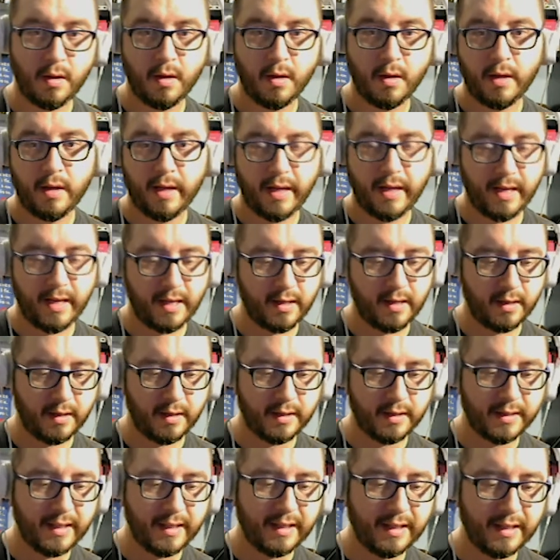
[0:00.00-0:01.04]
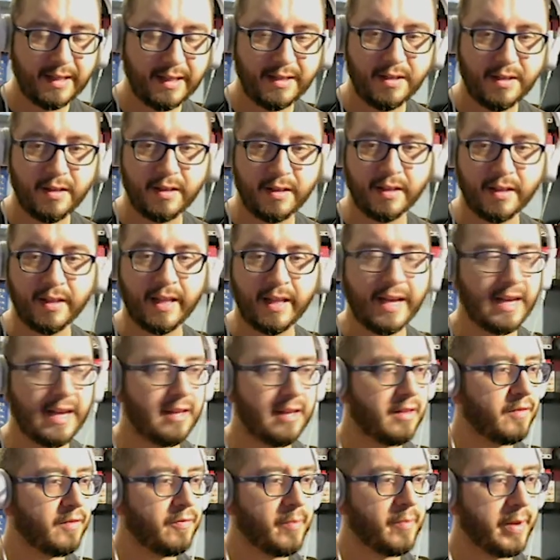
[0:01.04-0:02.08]
and I'm going to set that to the length
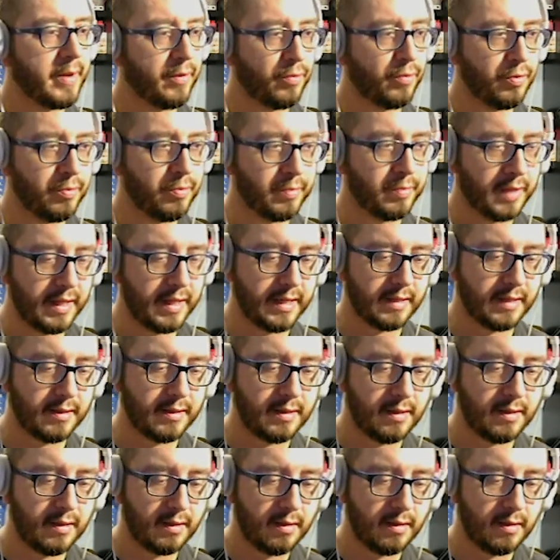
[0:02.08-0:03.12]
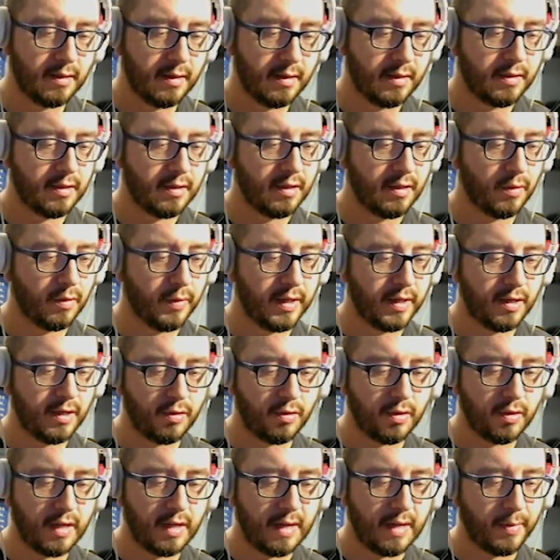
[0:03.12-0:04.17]
of my room list. So we can do
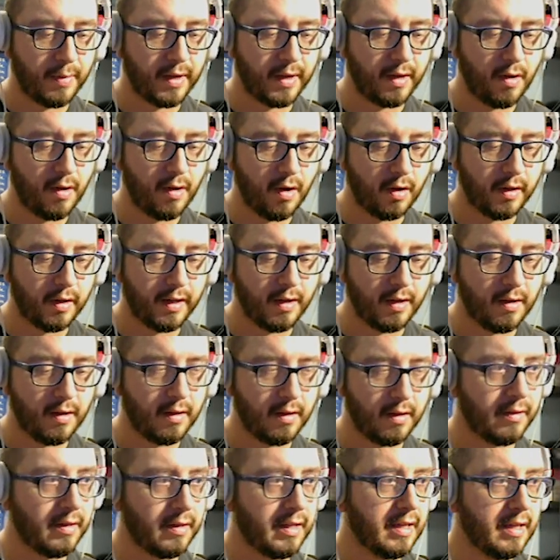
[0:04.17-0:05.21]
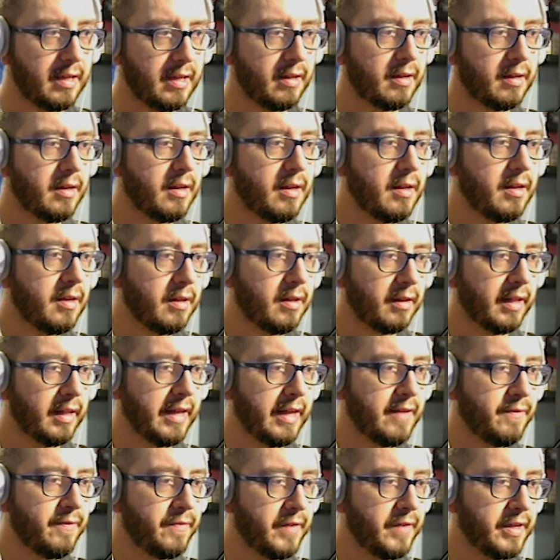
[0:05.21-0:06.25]
that by calling on the
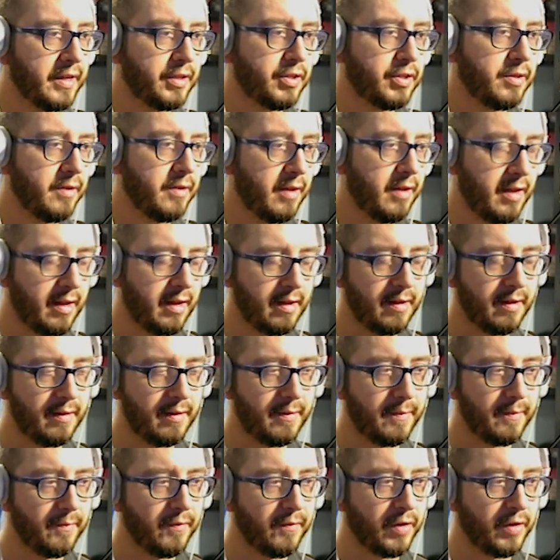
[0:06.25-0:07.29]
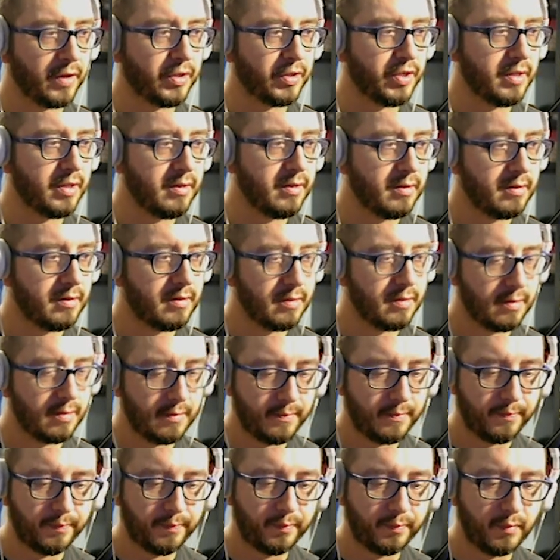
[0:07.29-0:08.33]
len function,
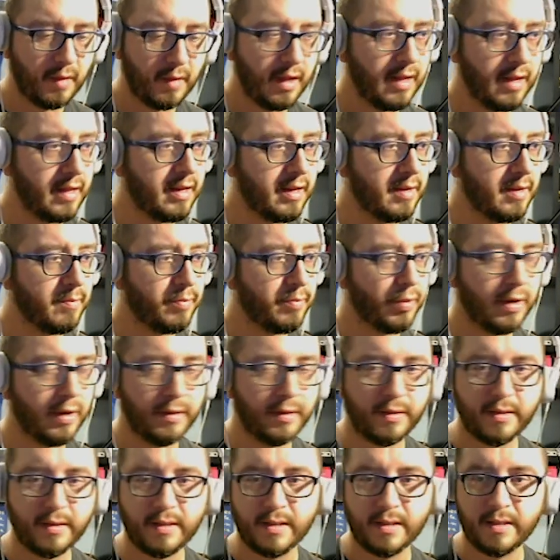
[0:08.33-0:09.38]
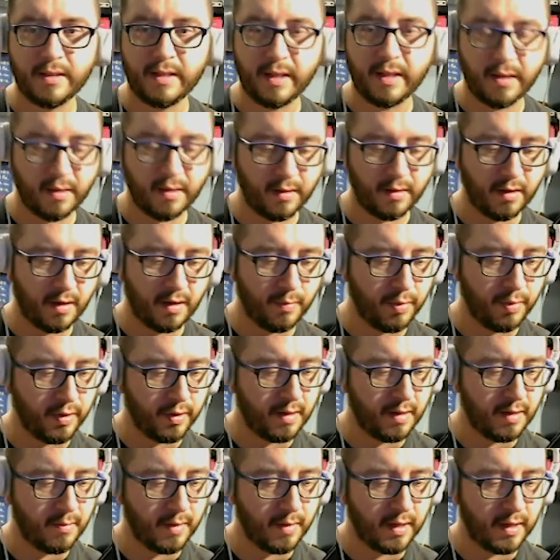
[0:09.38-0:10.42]
and in parentheses here I'm going to put
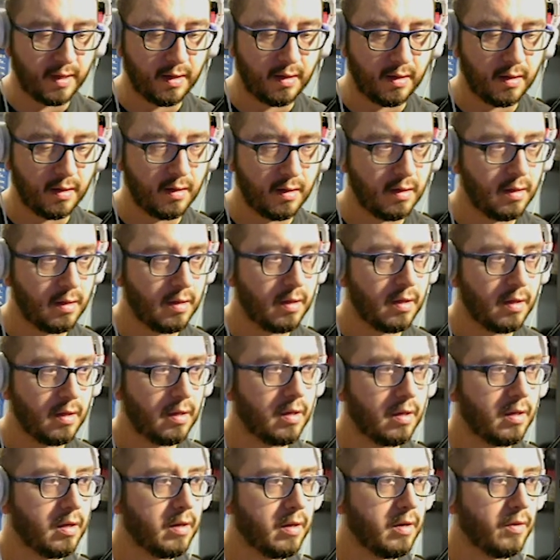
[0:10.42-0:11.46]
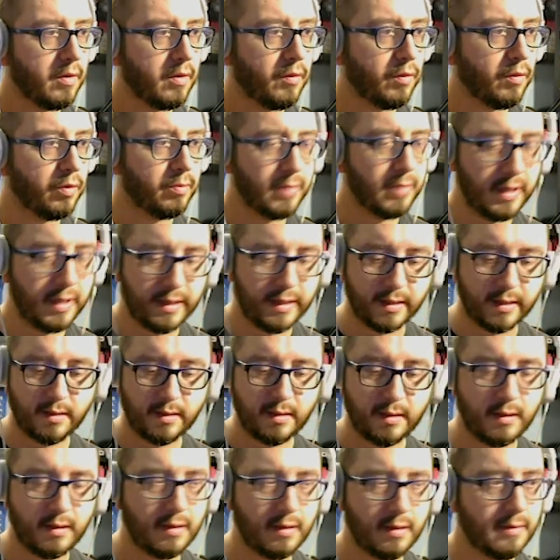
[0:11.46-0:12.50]
in my room
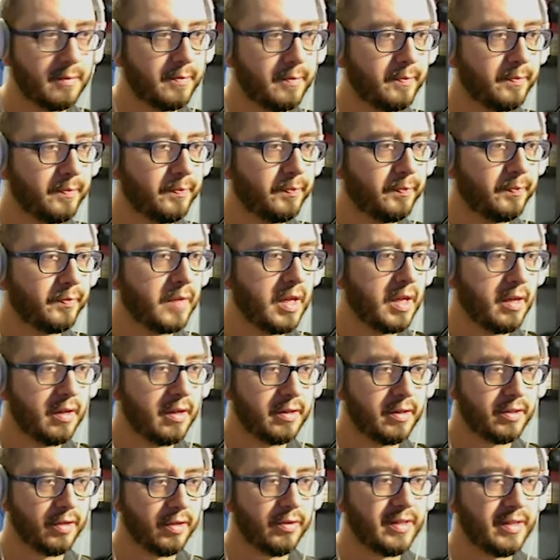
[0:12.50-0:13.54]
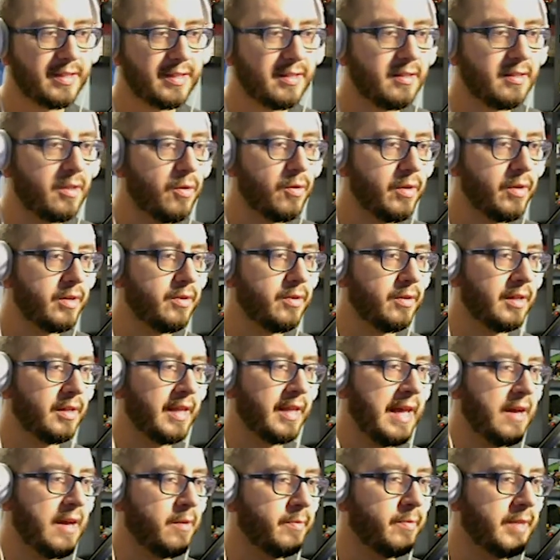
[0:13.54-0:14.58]
list. So this is going to
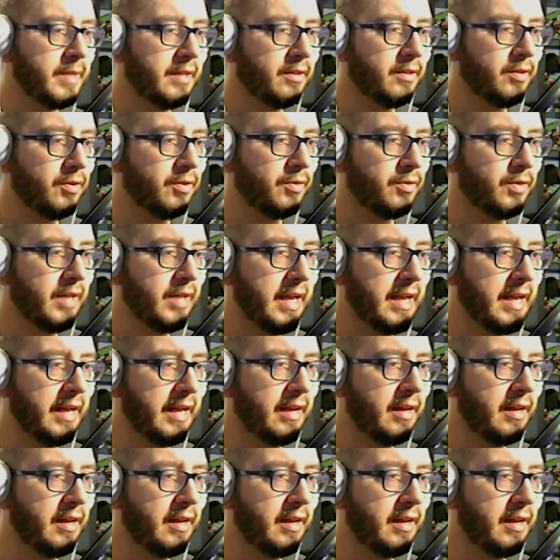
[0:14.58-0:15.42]
allow me to take